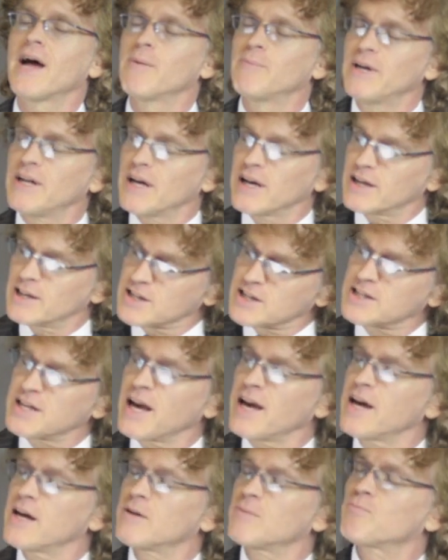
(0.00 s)
I mean I could
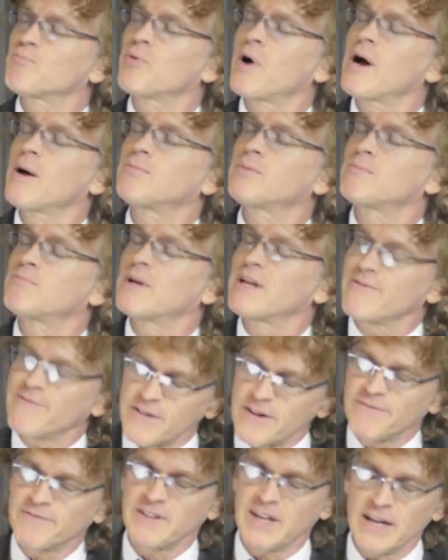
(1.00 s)
say it probably
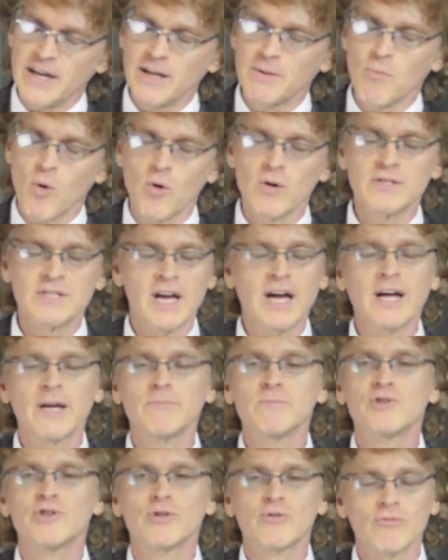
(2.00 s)
15 more
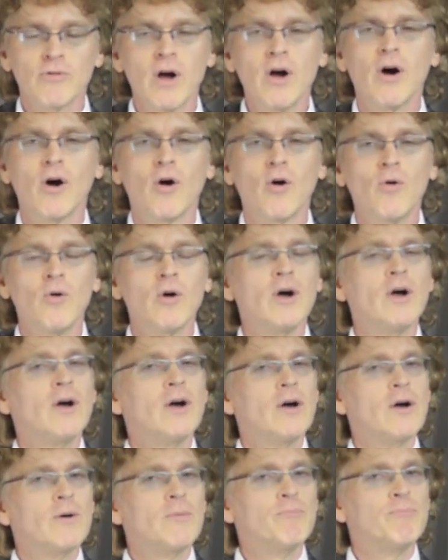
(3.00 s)
times in a row
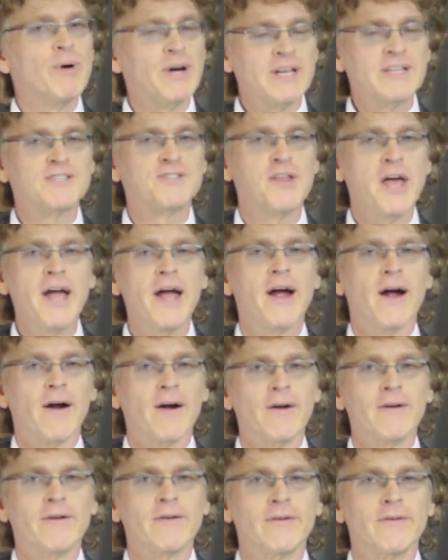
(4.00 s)
but it's
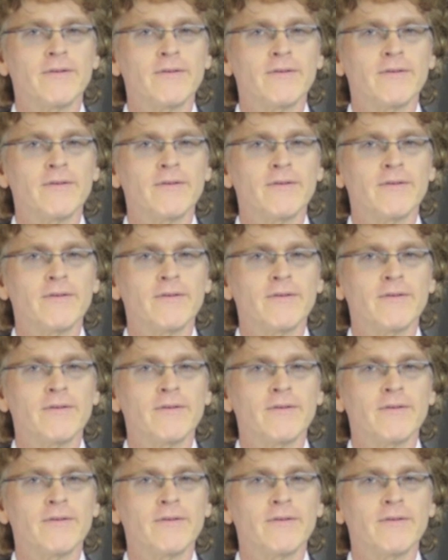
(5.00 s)
there